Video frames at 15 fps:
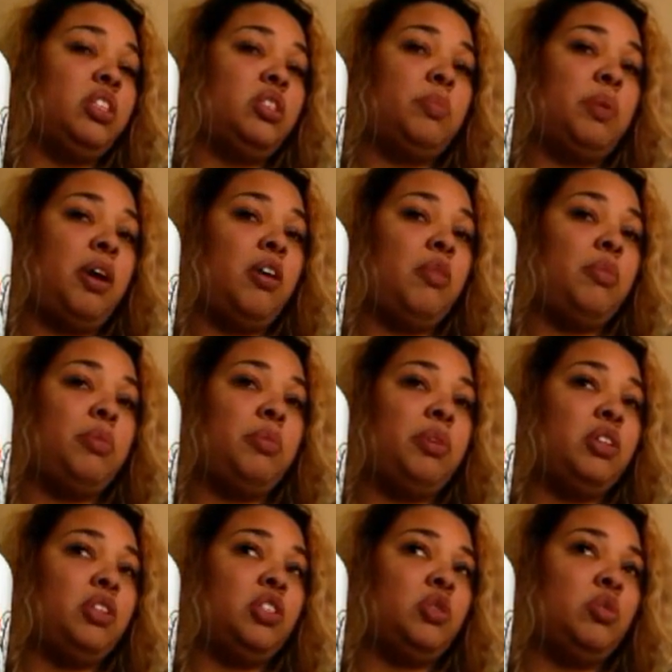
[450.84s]
inspired me
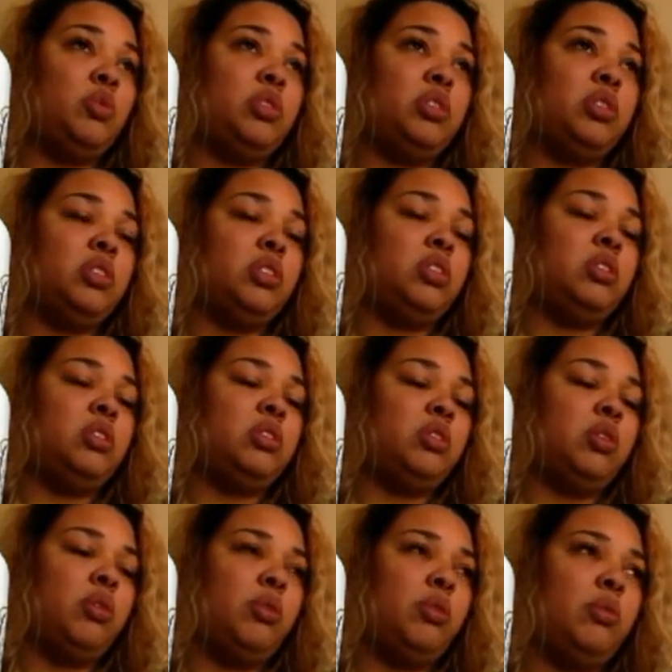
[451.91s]
because she was just
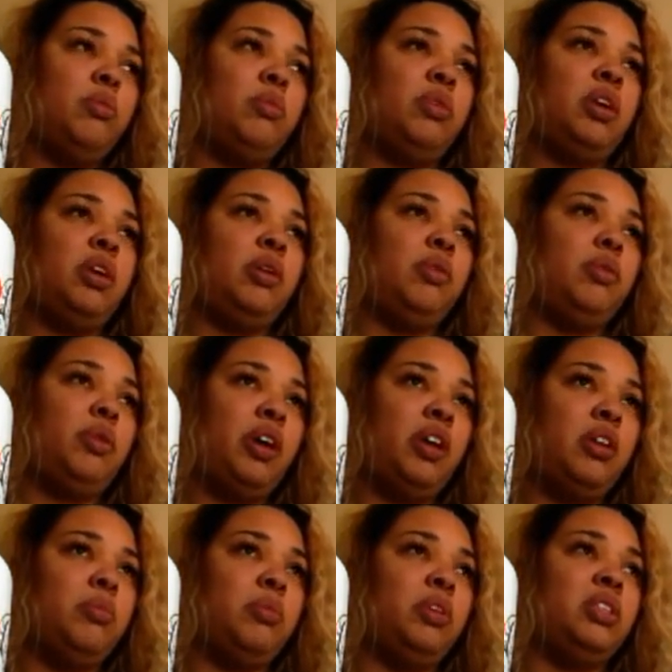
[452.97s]
so
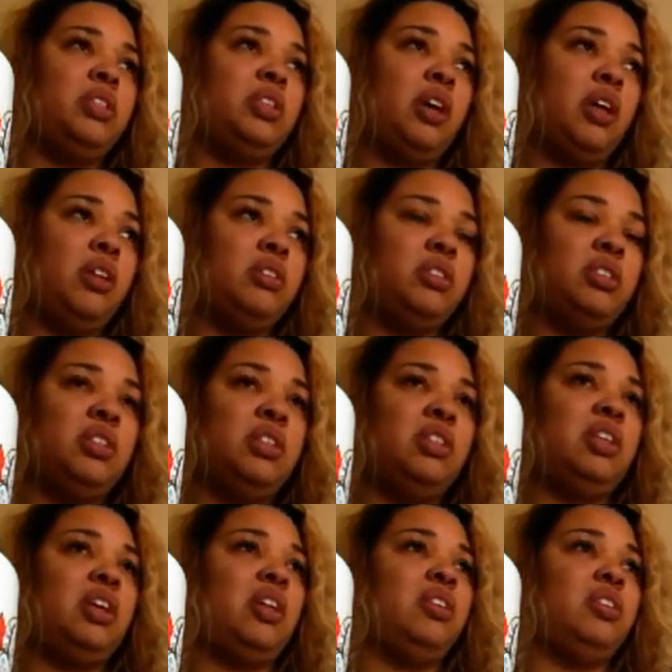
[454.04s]
incredibly talented, a
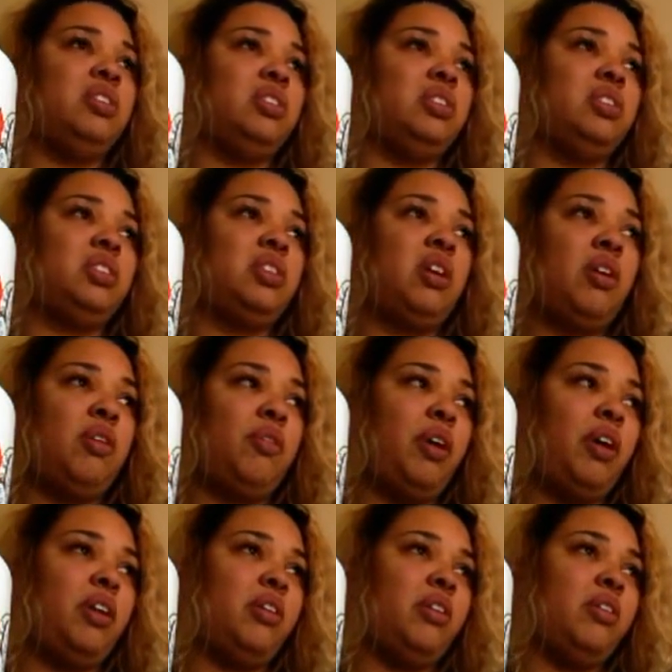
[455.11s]
talented
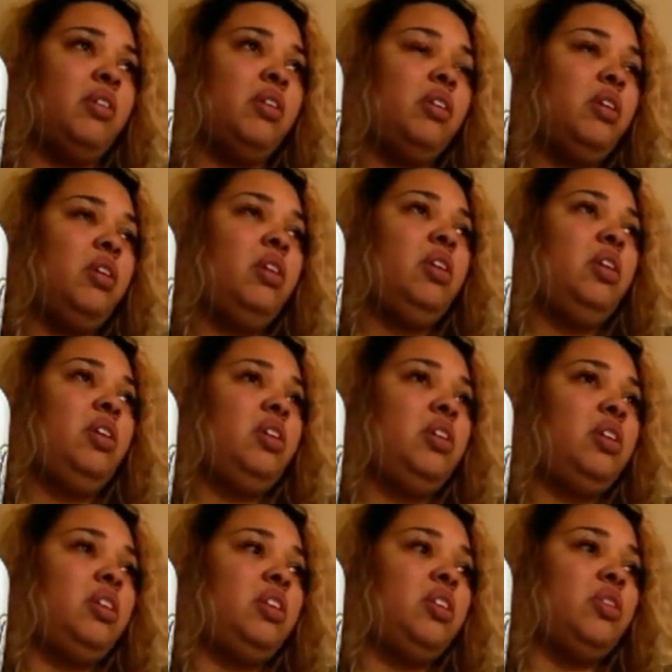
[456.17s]
songwriter.
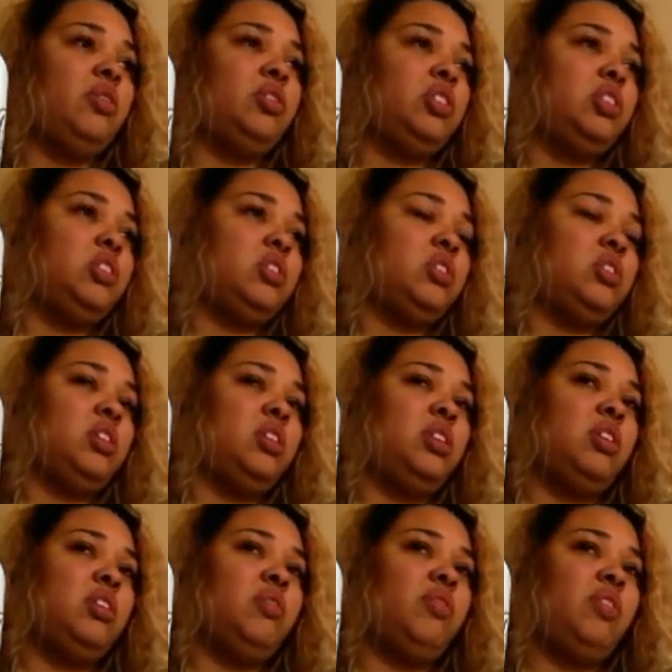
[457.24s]
You know, she just
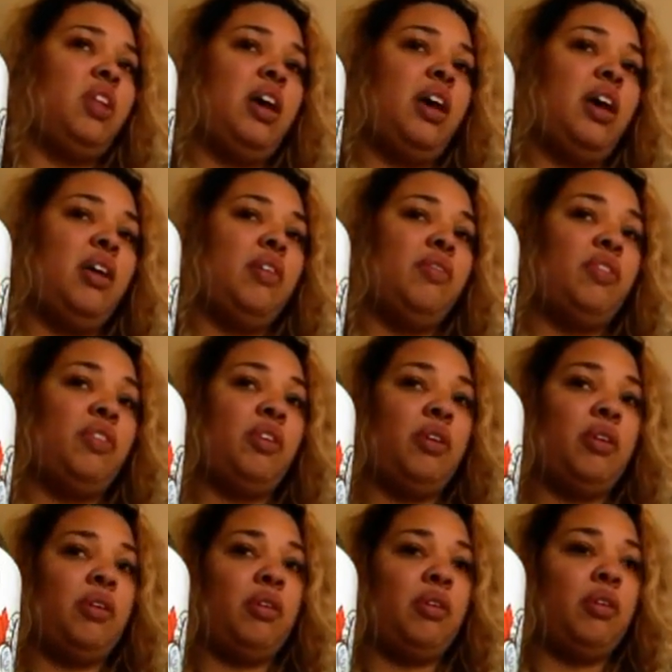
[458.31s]
lived life.
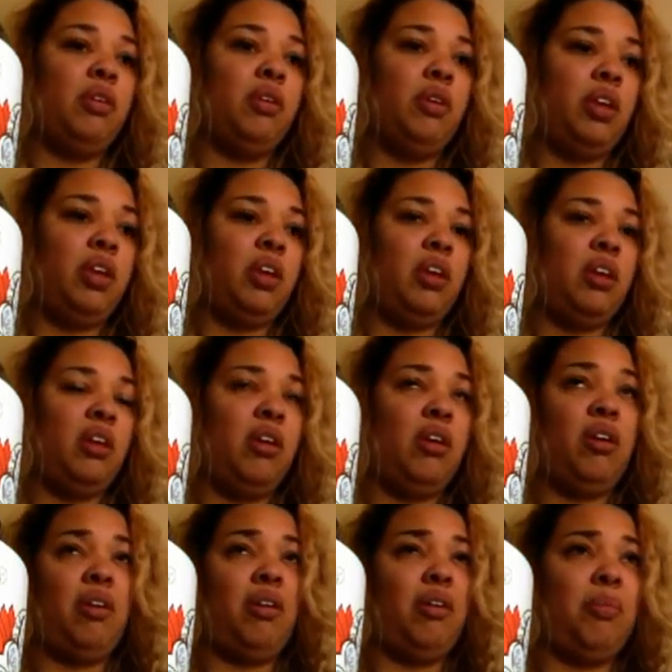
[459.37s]

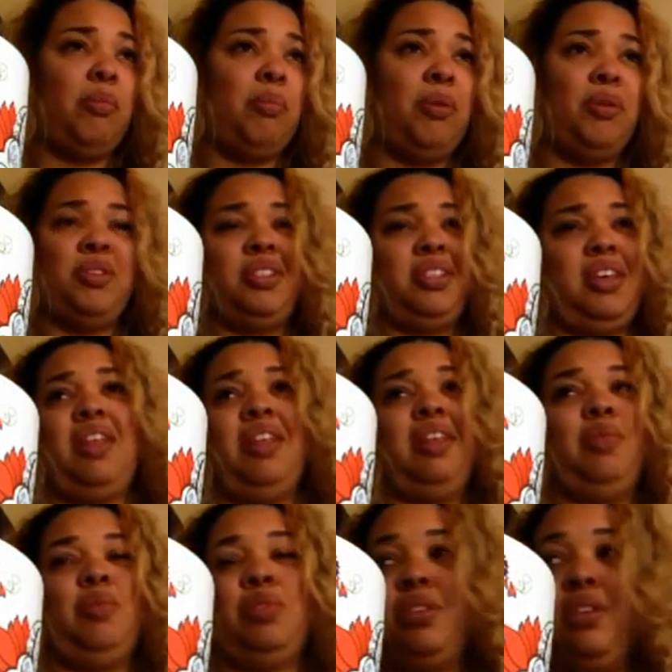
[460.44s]
Her
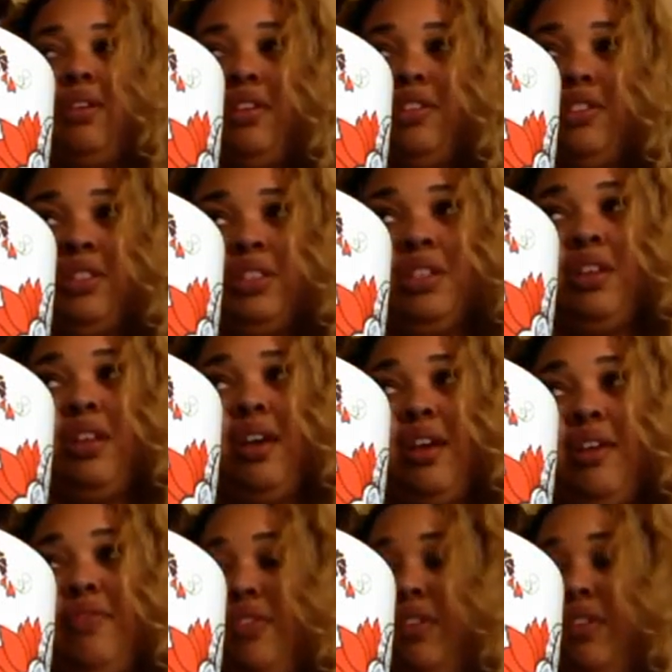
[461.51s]
personality was larger than life.